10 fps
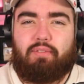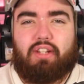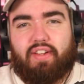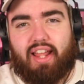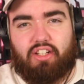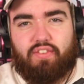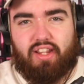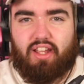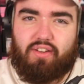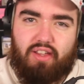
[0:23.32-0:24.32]
Leave a like on the
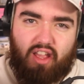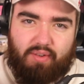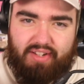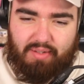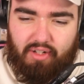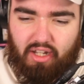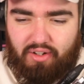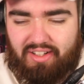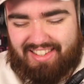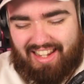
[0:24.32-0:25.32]
video, comment down
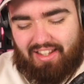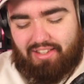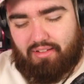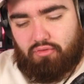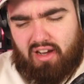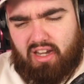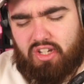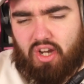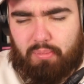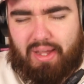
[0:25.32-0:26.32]
below. Let's get this Randy
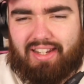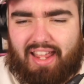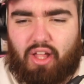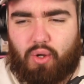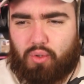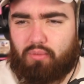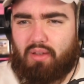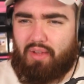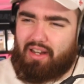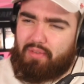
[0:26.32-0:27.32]
channel back in the algorithm,
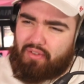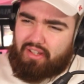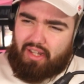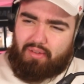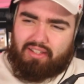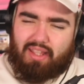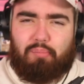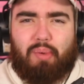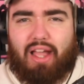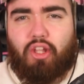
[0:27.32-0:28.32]
man. We had a bit of a dip. Let's
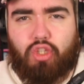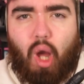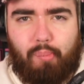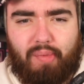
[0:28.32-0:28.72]
get back on top,